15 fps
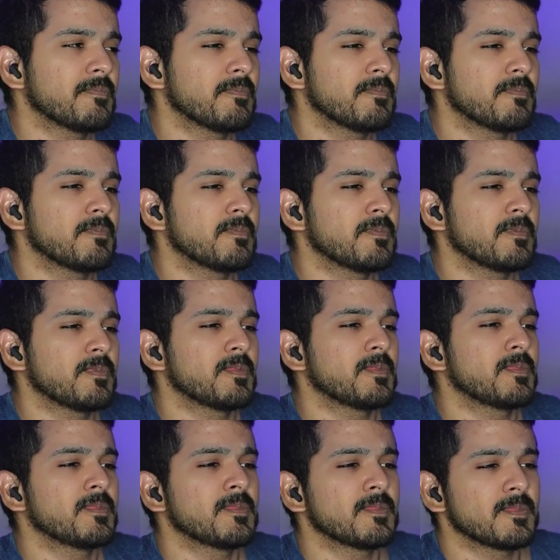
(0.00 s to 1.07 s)

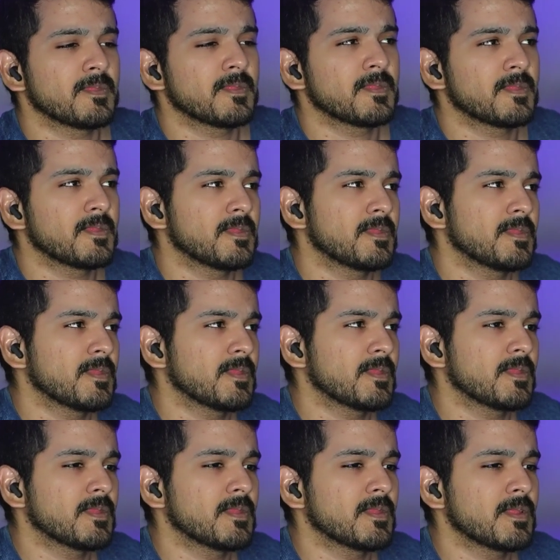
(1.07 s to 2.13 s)

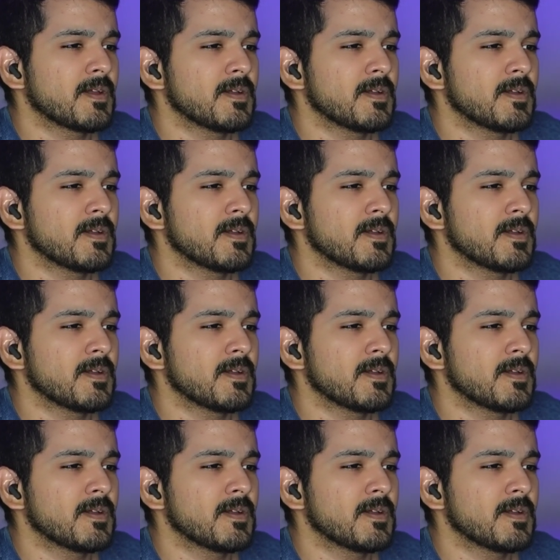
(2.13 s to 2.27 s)
No words are spoken by the person on screen.